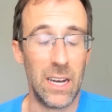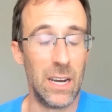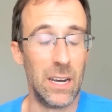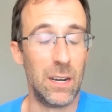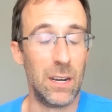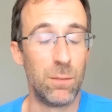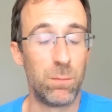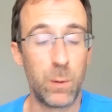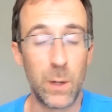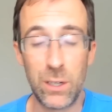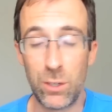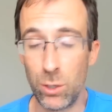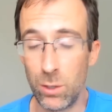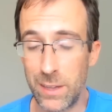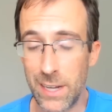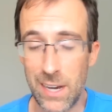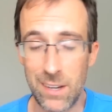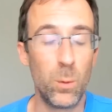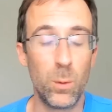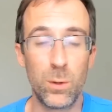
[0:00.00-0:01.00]
If we do
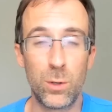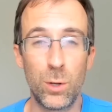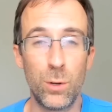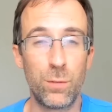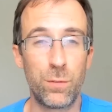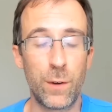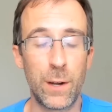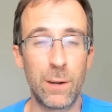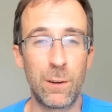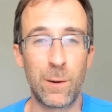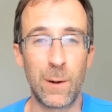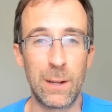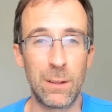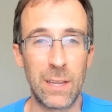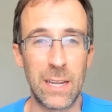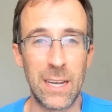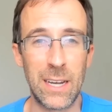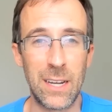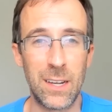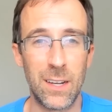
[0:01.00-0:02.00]
that too
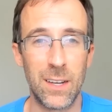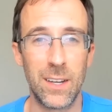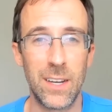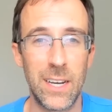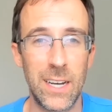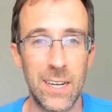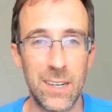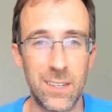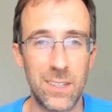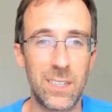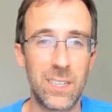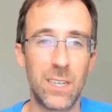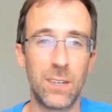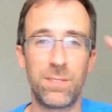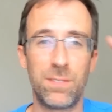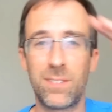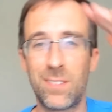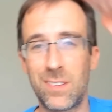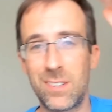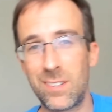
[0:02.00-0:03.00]
frequently, it
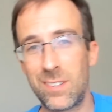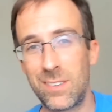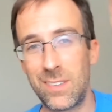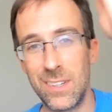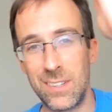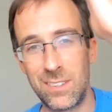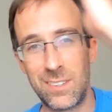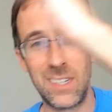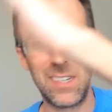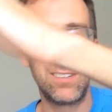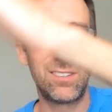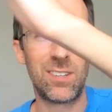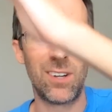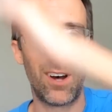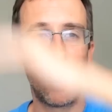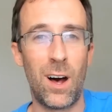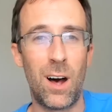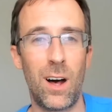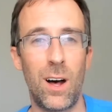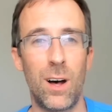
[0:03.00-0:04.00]
shifts the
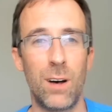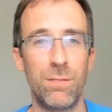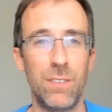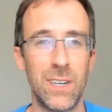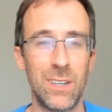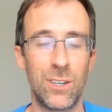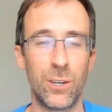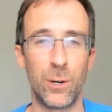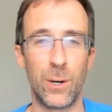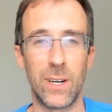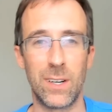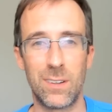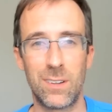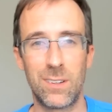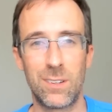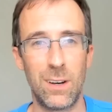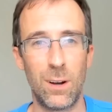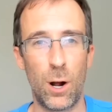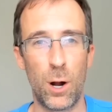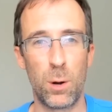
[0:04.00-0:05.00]
seesaw of
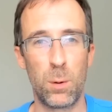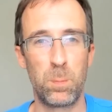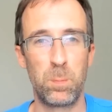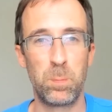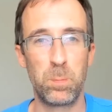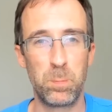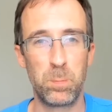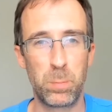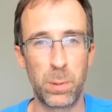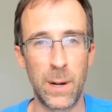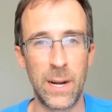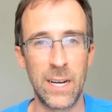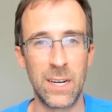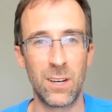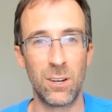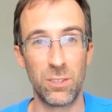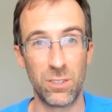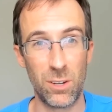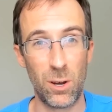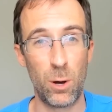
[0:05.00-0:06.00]
endurance. Our brain
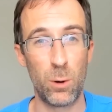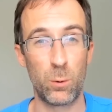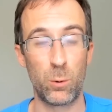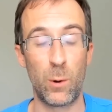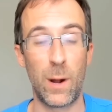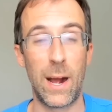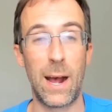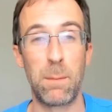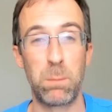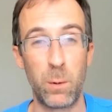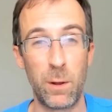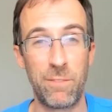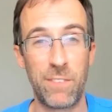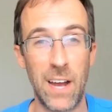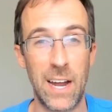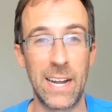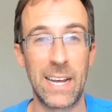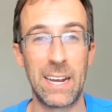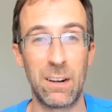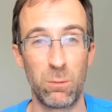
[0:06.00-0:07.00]
goes, "Oh crap, we've
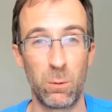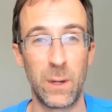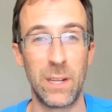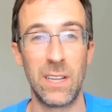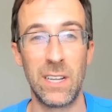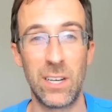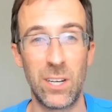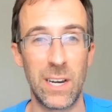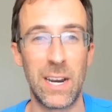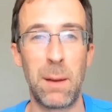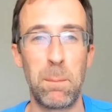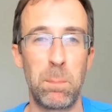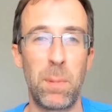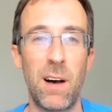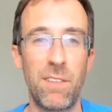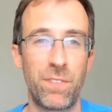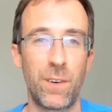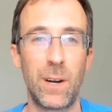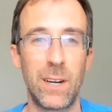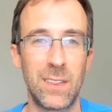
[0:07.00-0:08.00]
got to get really good at
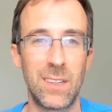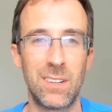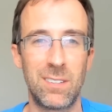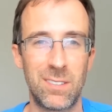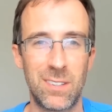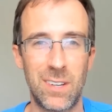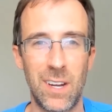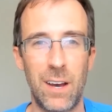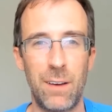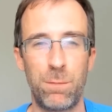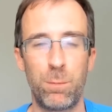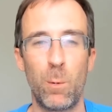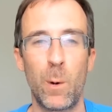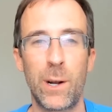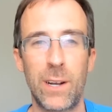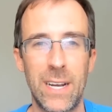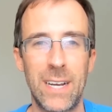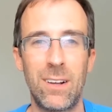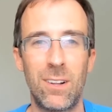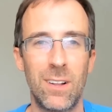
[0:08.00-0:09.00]
buffering this stuff,
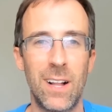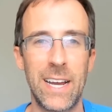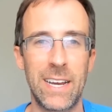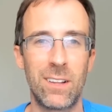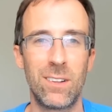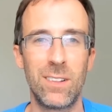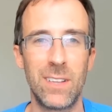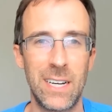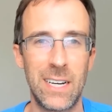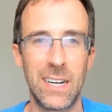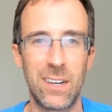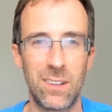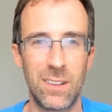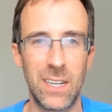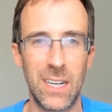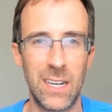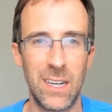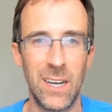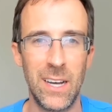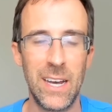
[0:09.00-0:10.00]
working
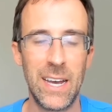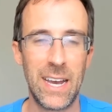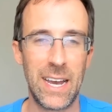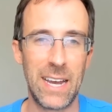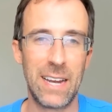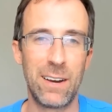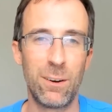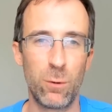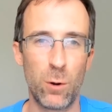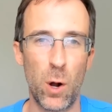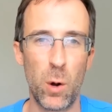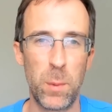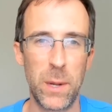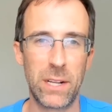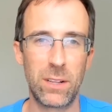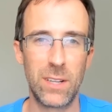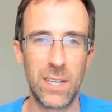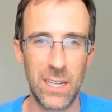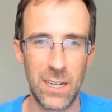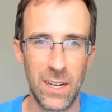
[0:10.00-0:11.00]
glycolytically,
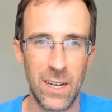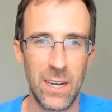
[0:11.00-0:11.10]
anaerobically."